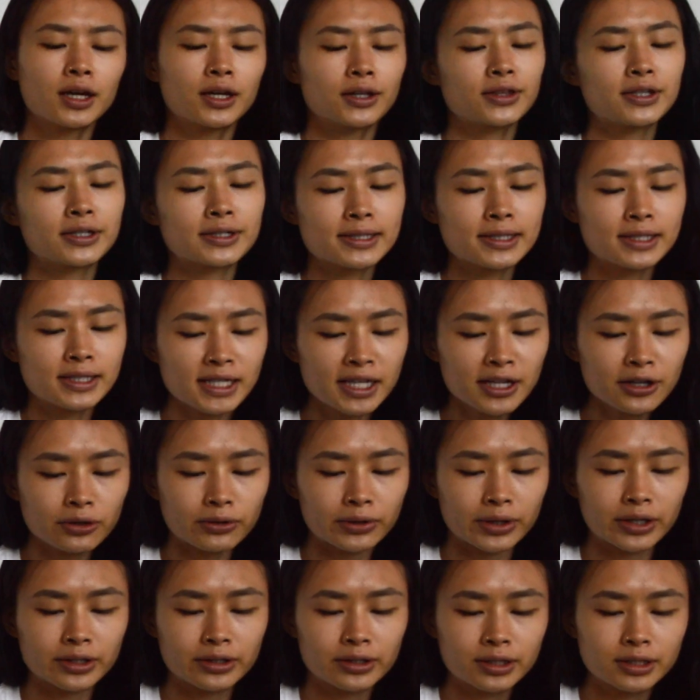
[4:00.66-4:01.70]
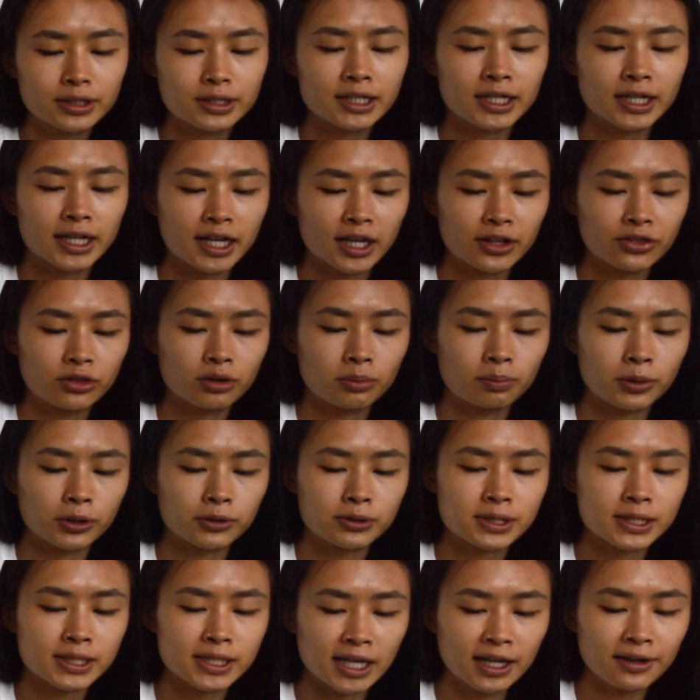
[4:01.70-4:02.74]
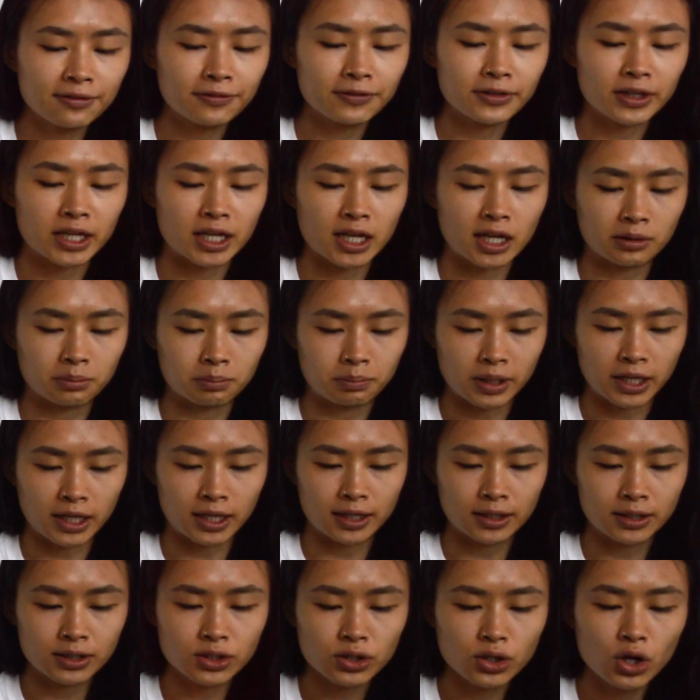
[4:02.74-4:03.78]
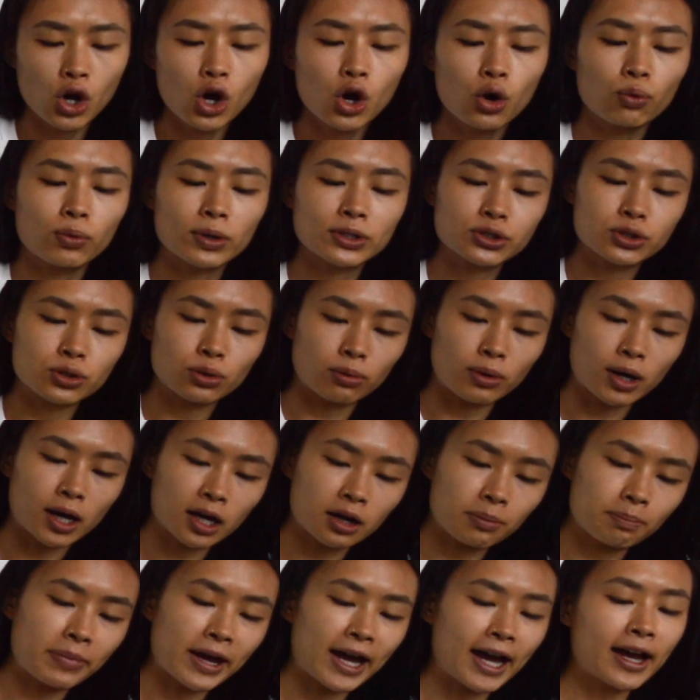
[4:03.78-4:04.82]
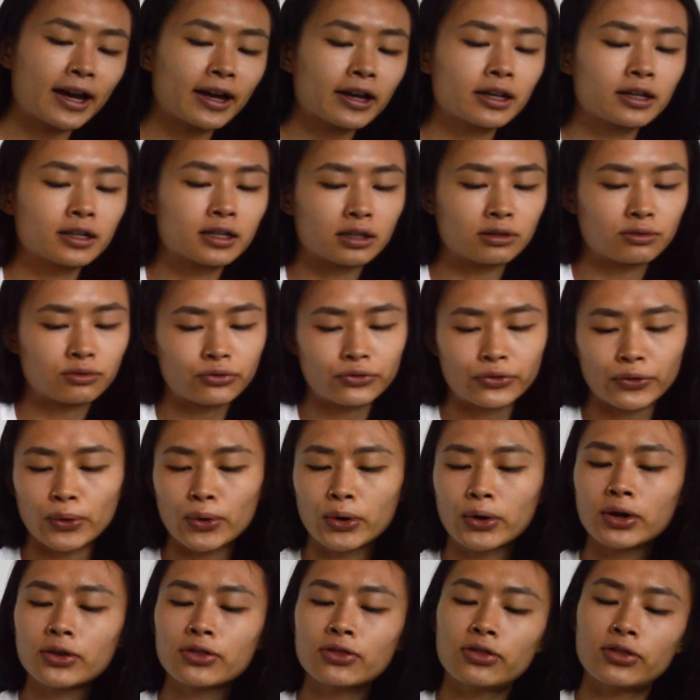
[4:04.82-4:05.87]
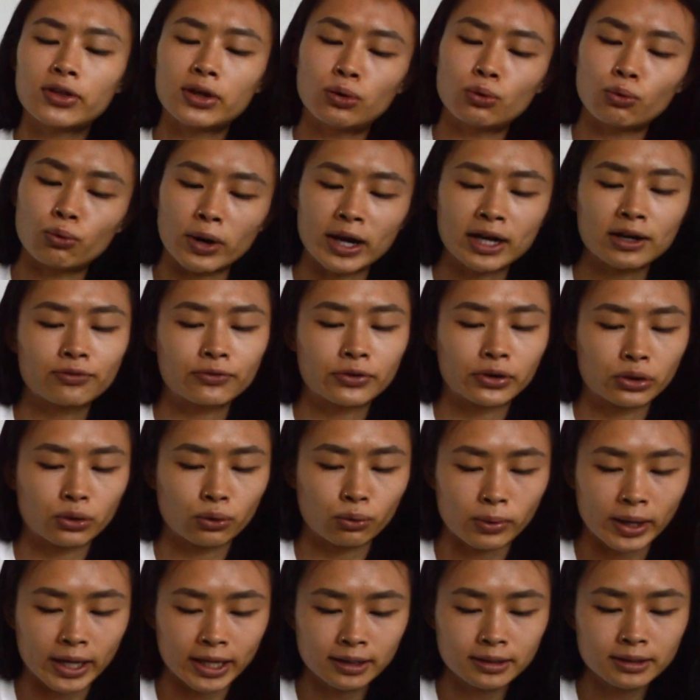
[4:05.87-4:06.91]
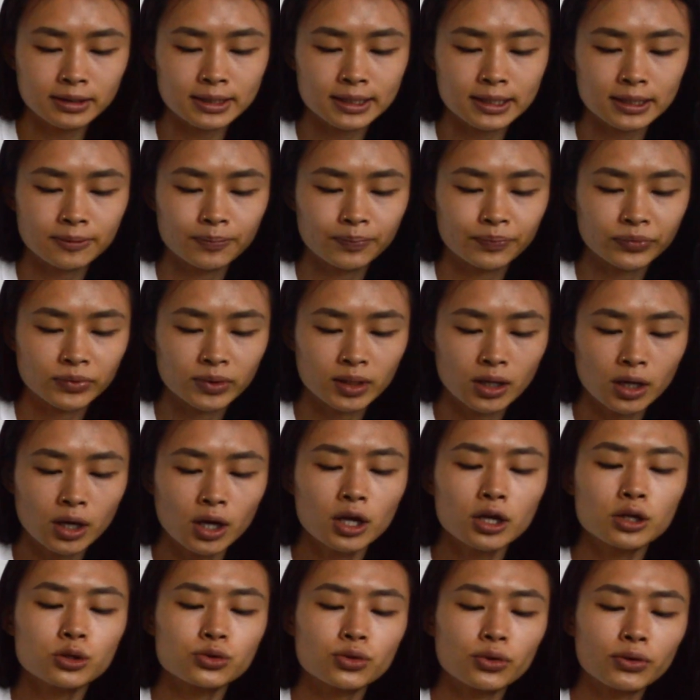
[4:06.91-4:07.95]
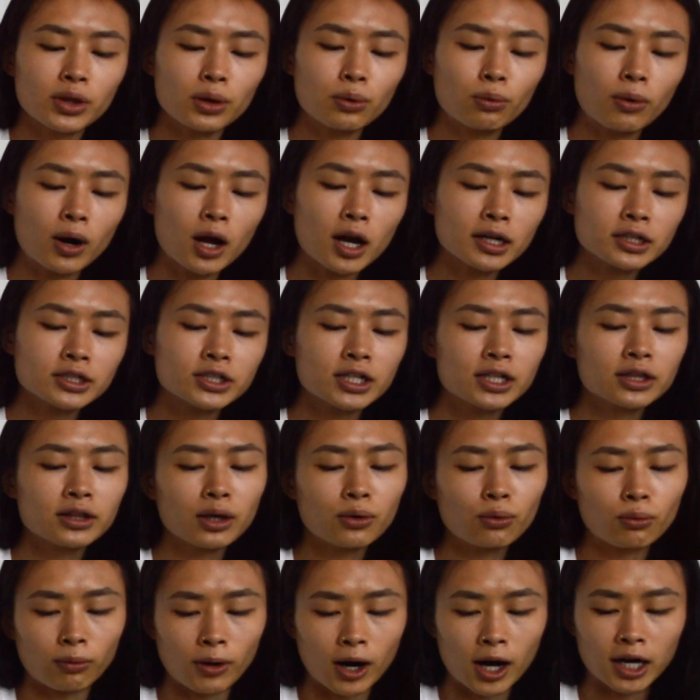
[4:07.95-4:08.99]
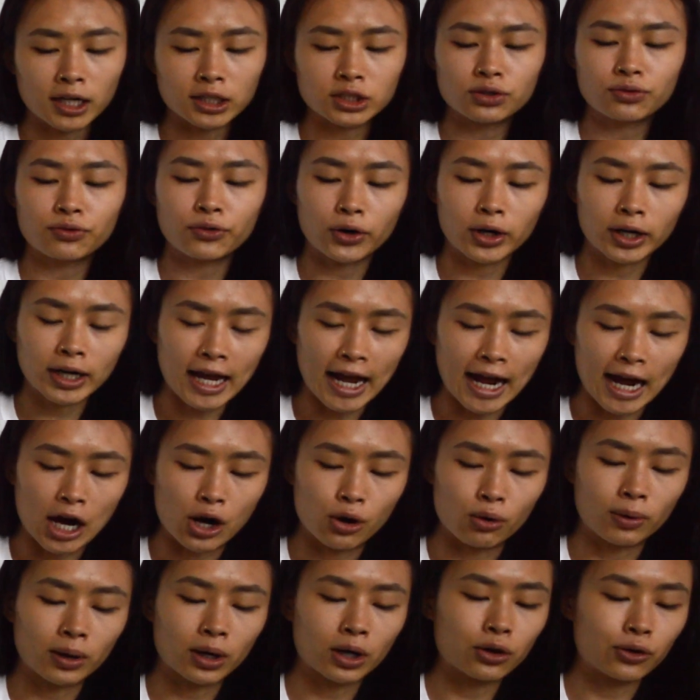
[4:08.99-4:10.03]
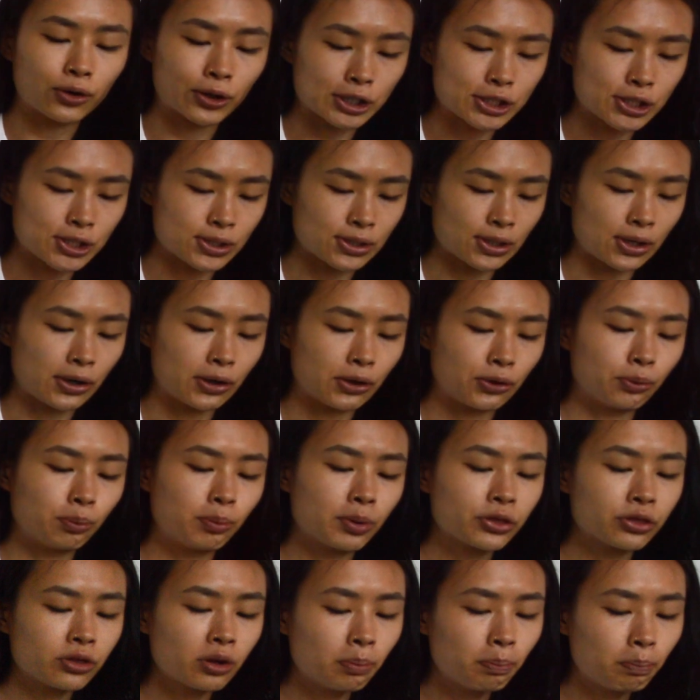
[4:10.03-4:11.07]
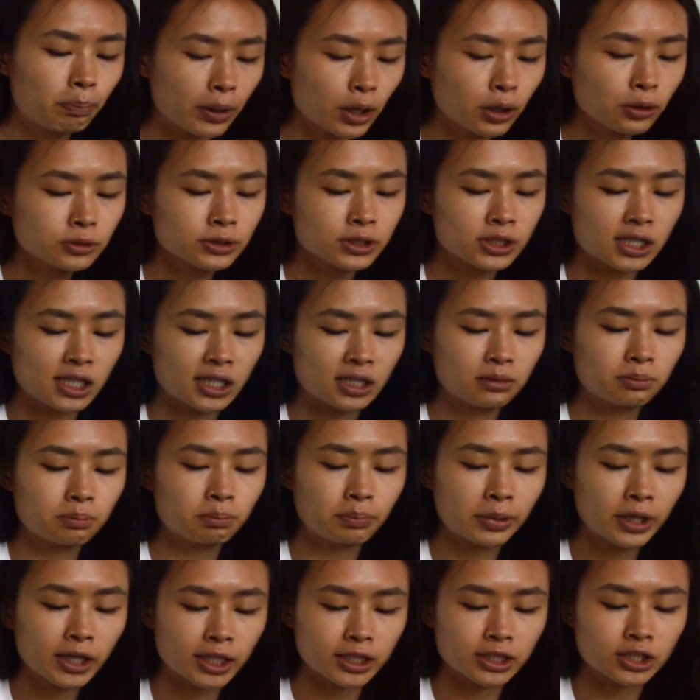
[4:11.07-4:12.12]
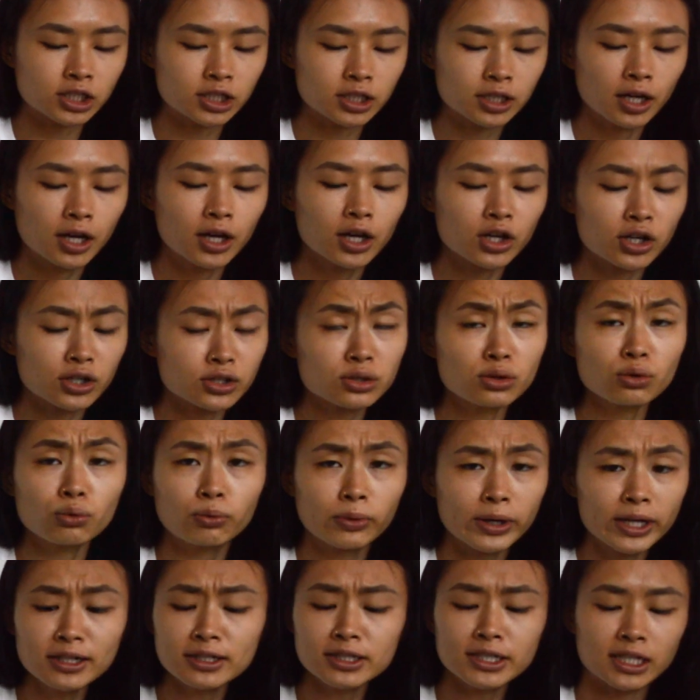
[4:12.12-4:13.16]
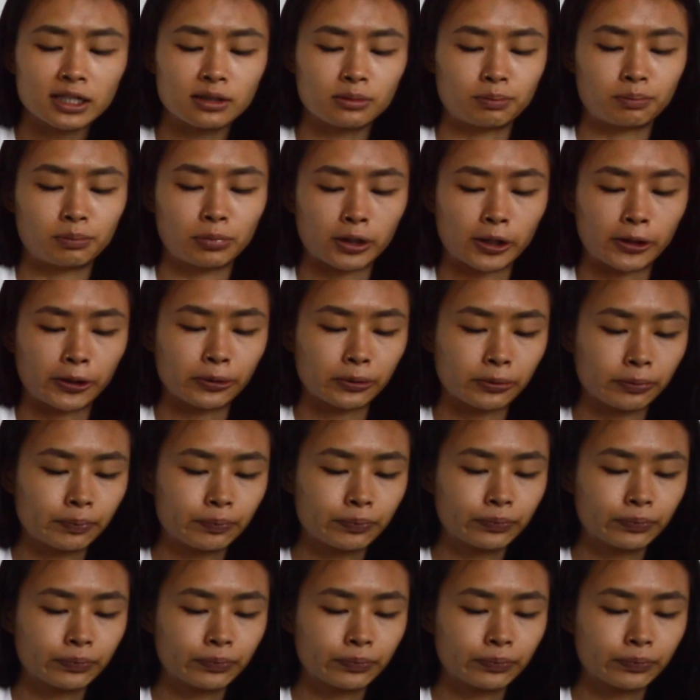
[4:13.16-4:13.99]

The secret to get the boat safely unpinned was to rock back and forth and wait for the wind. So they rocked and they rocked for an hour or so, but the boat didn't budge 'cause the wind didn't blow.